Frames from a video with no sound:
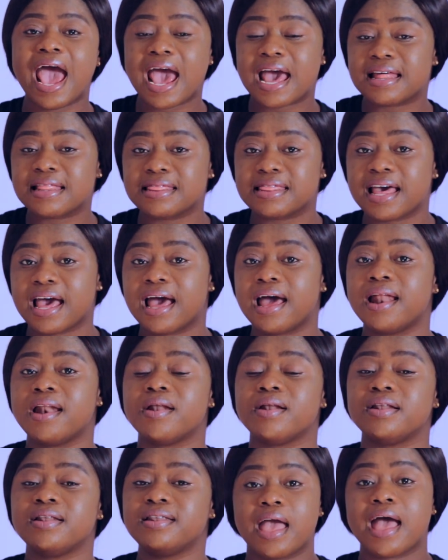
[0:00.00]
And
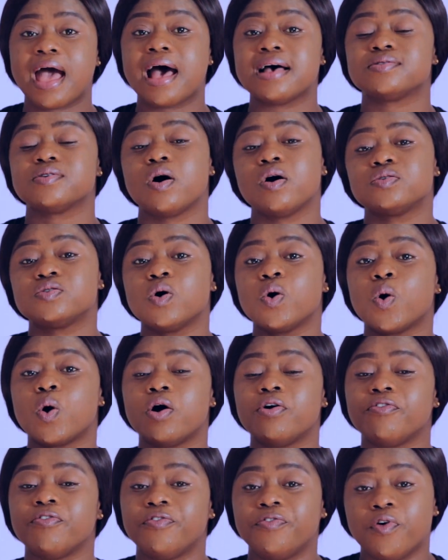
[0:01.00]
then it has also
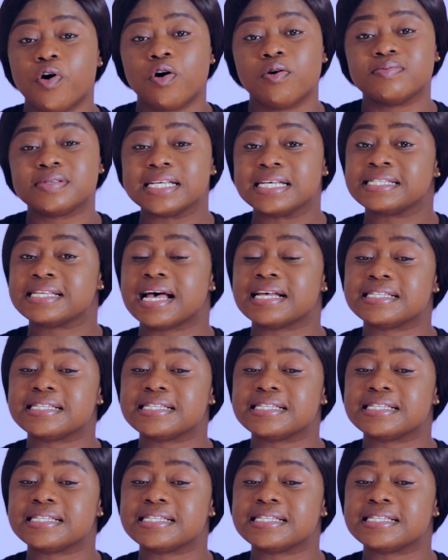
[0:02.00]
got forms. It's